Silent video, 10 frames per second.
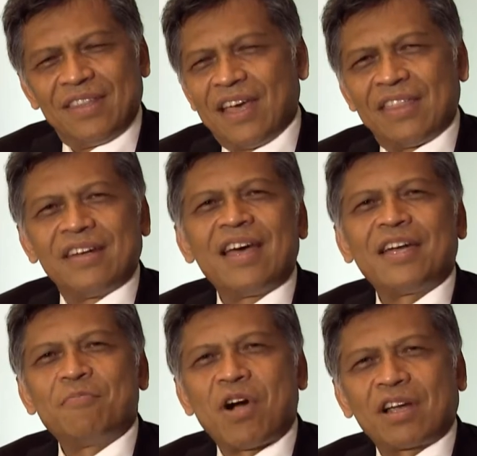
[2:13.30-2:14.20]
the other
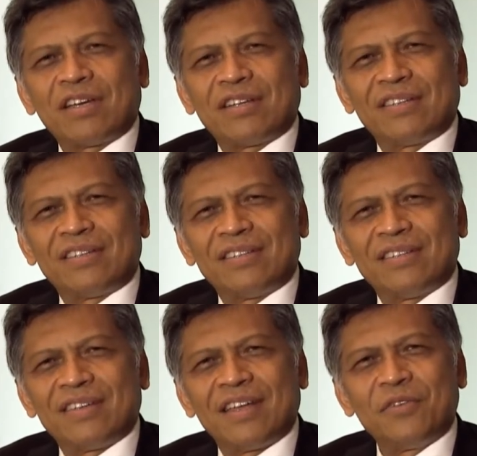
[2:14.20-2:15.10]
nine
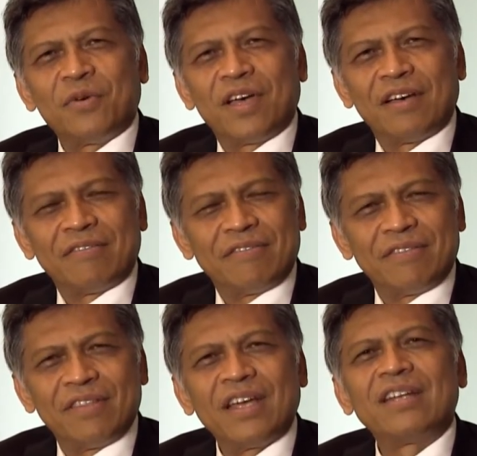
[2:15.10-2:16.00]
markets and you
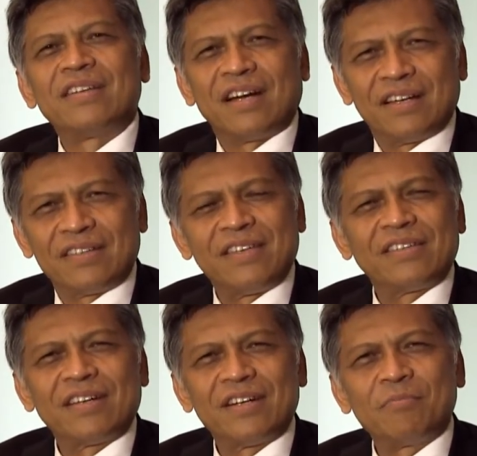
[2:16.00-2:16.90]
have the entire
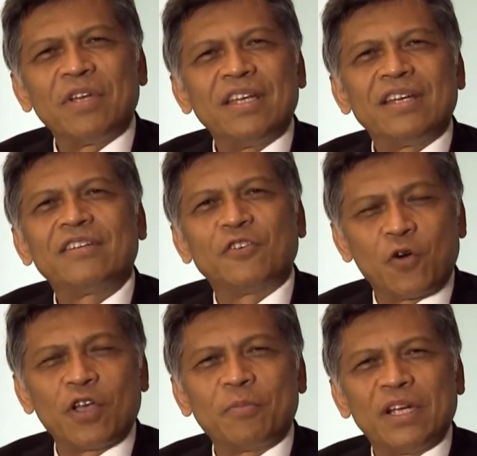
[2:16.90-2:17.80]
600 million
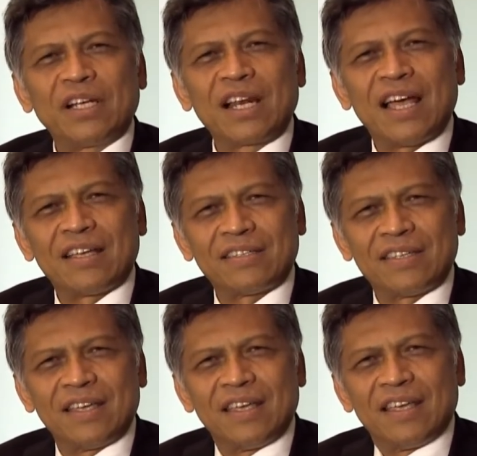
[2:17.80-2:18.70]
growing middle
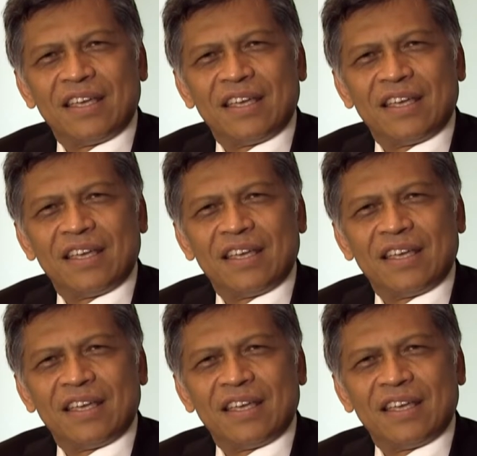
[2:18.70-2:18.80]
class